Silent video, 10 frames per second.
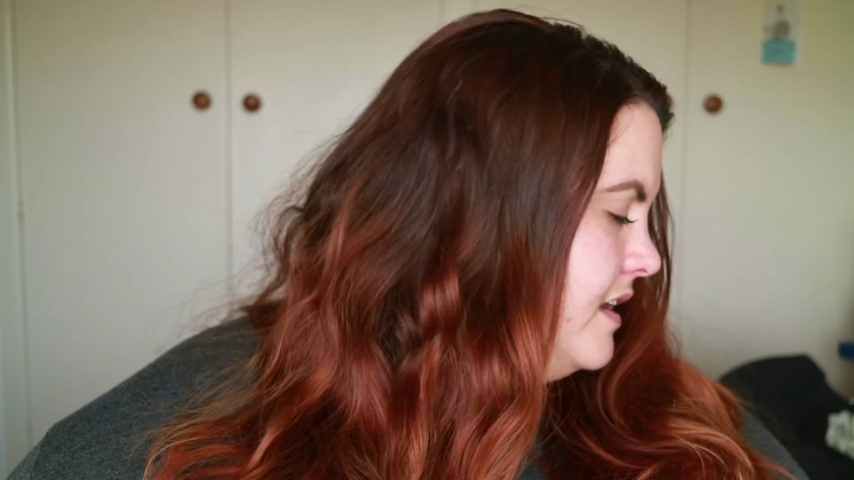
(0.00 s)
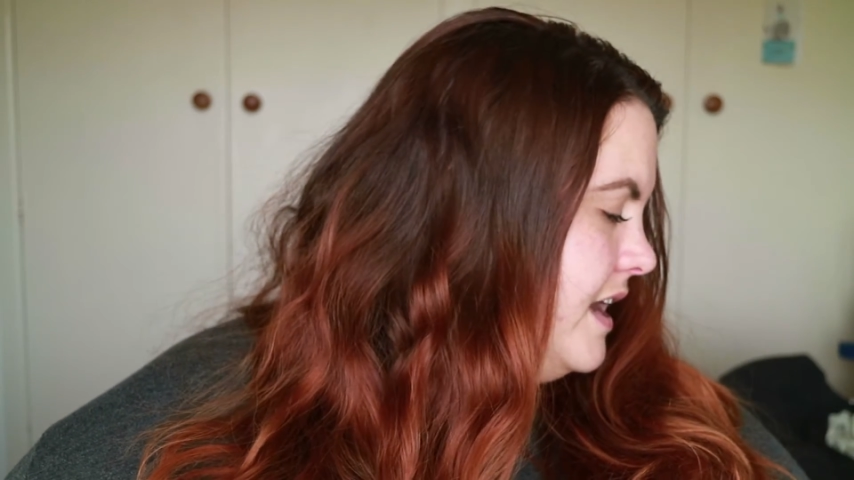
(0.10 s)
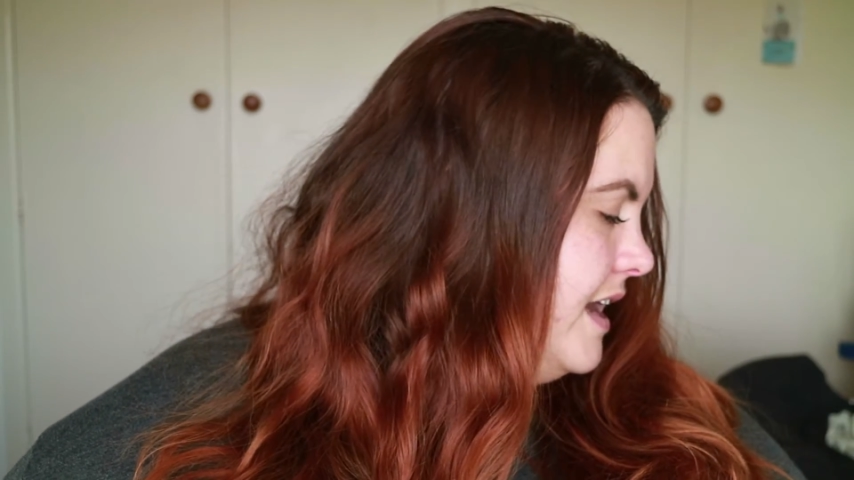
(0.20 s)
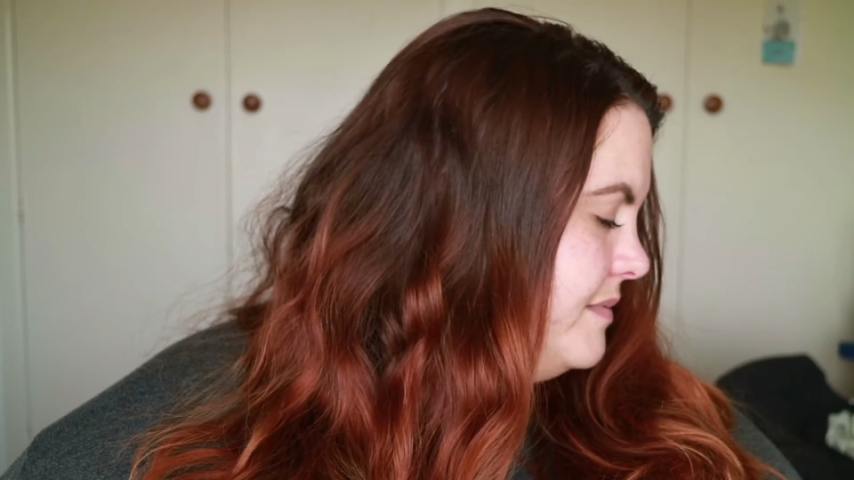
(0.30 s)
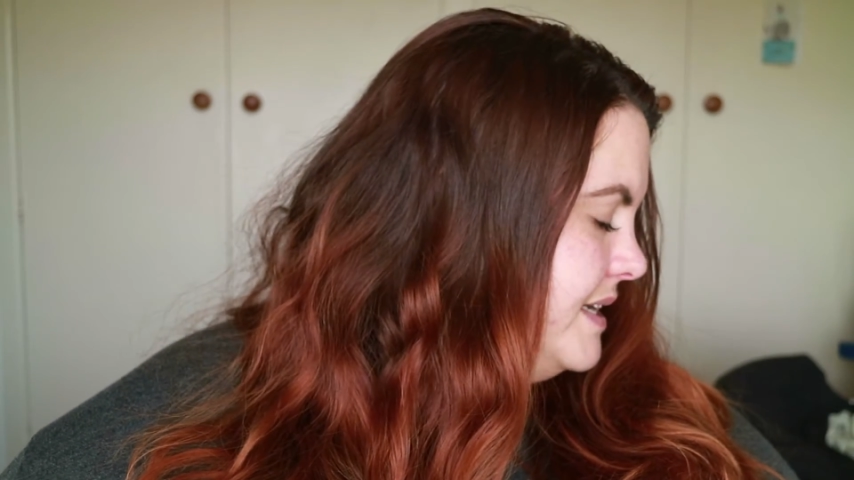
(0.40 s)

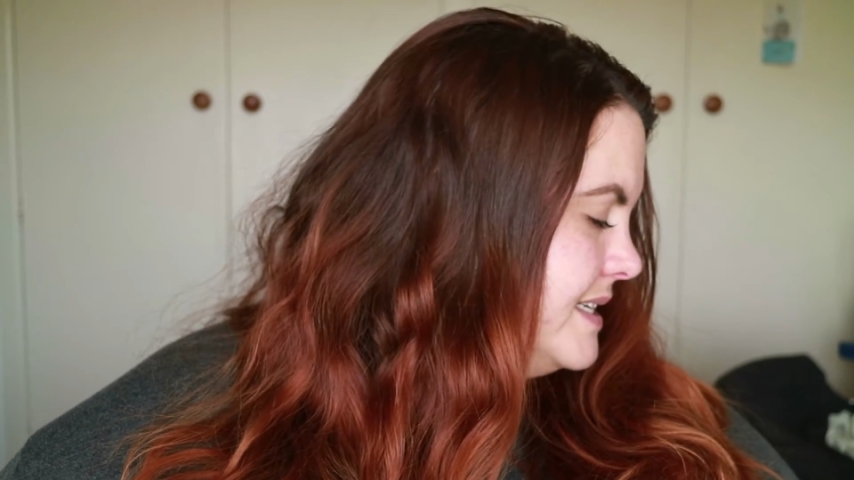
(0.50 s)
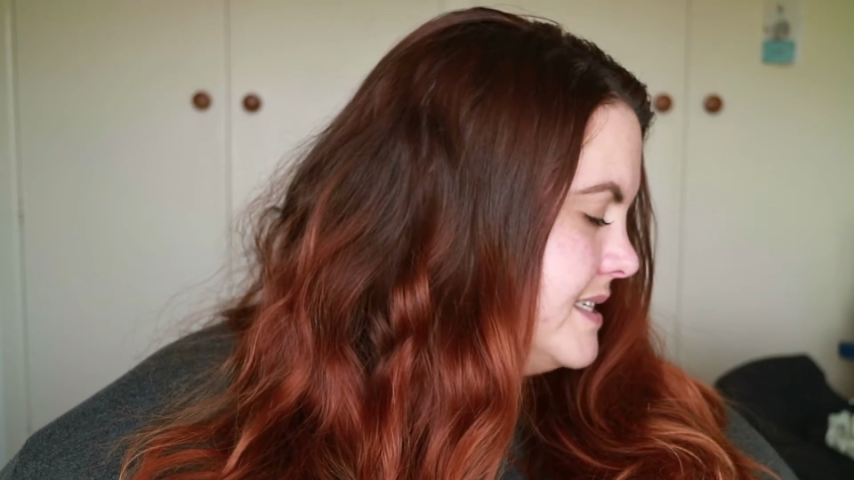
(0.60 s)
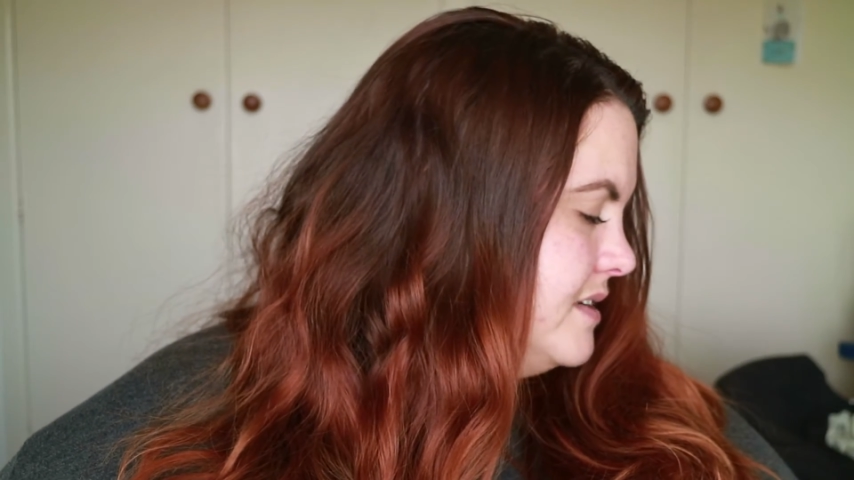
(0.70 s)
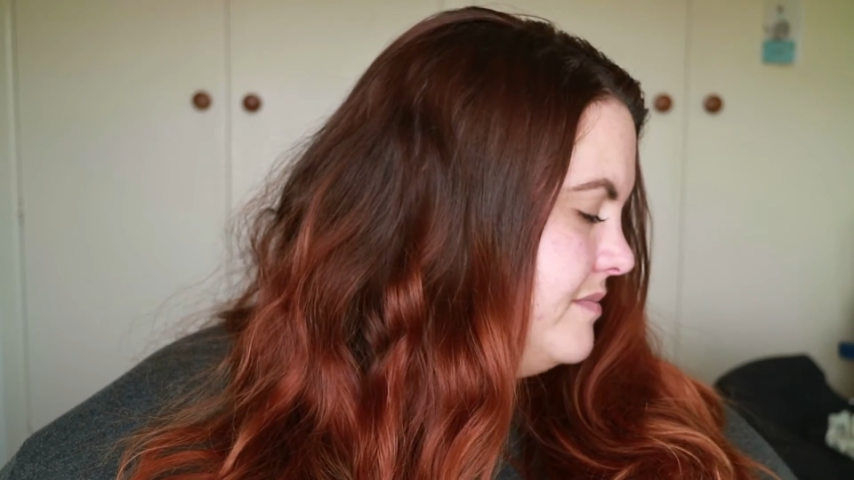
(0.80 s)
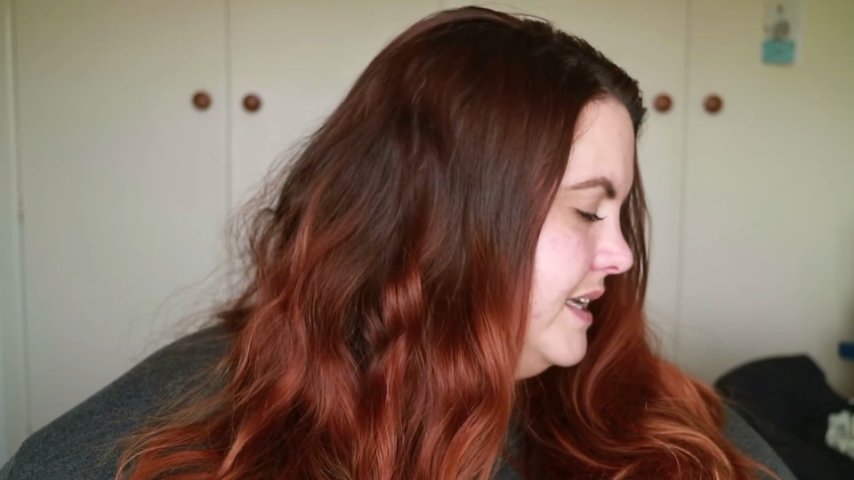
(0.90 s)
Next
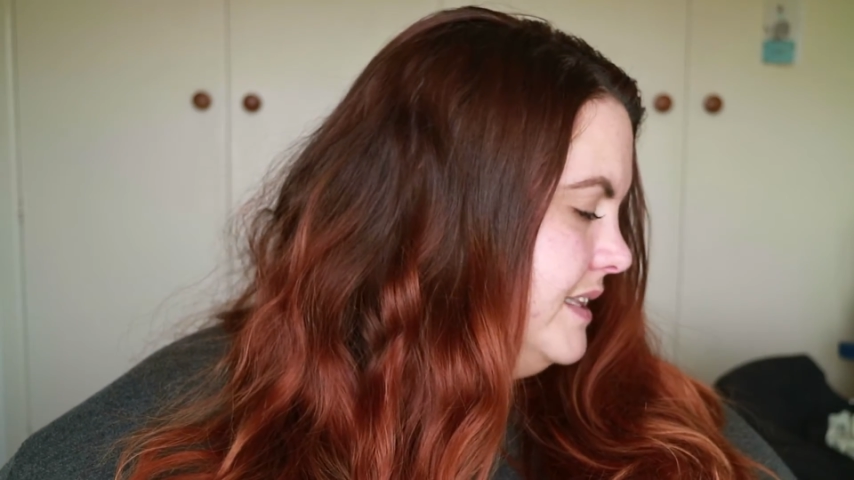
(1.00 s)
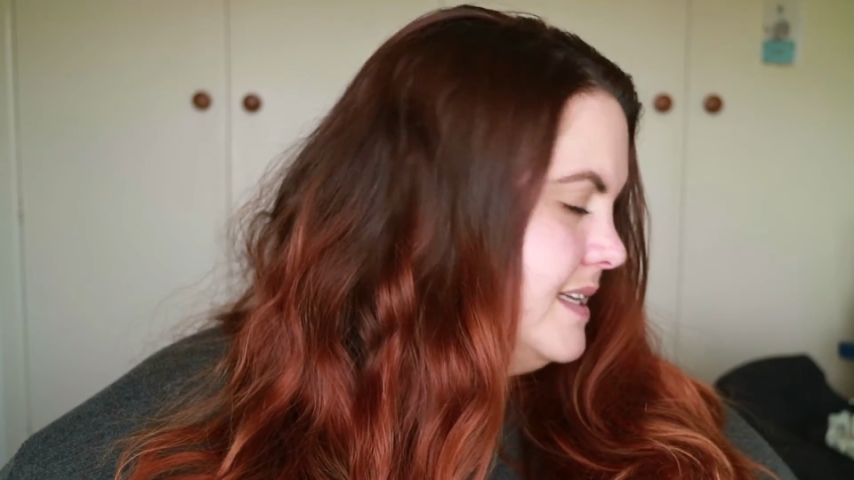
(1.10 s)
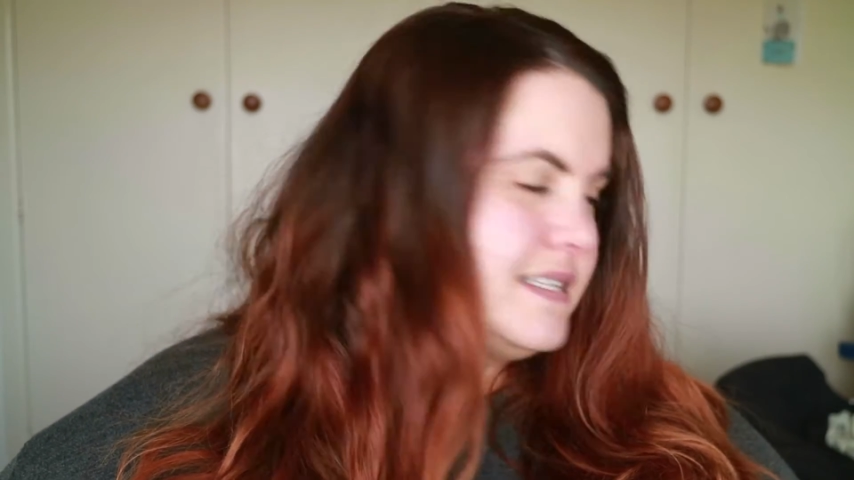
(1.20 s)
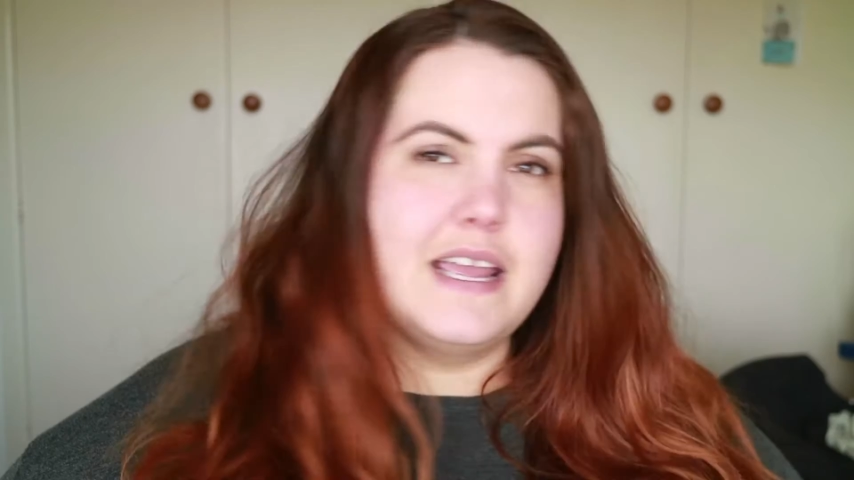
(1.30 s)
on my list,